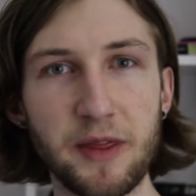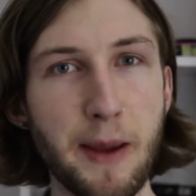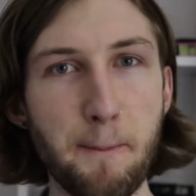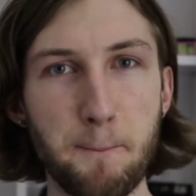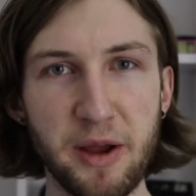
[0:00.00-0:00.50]

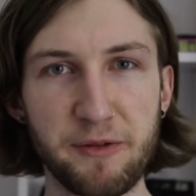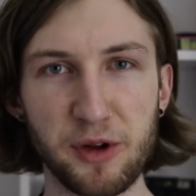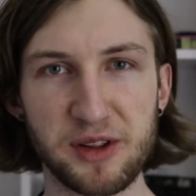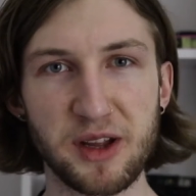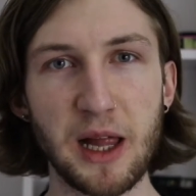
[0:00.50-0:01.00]
than
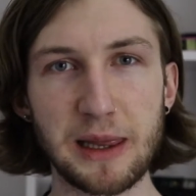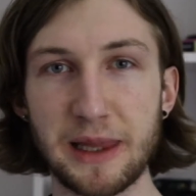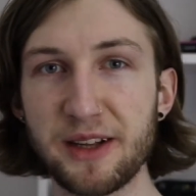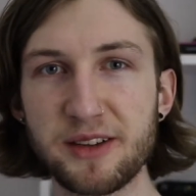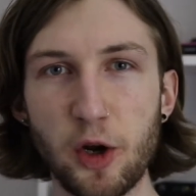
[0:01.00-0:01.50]
Bigfoot's
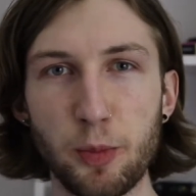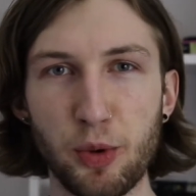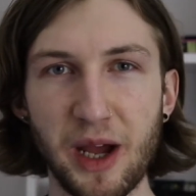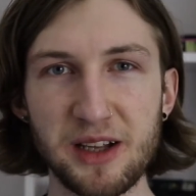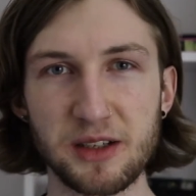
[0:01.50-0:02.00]
less notable
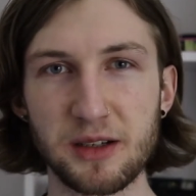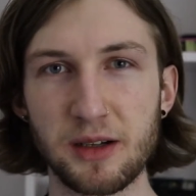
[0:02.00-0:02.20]
cousin,